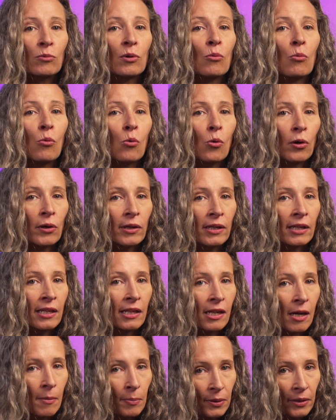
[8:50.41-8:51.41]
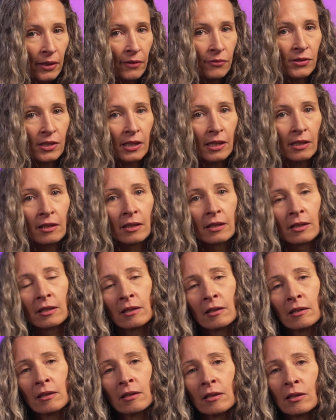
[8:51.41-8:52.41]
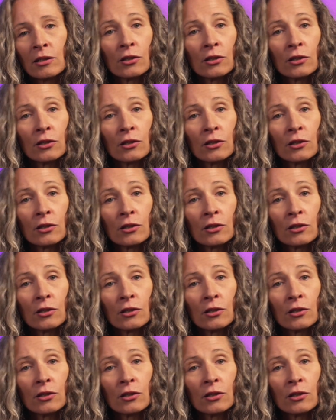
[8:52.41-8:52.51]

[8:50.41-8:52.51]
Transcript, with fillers: rewarding and uplifting.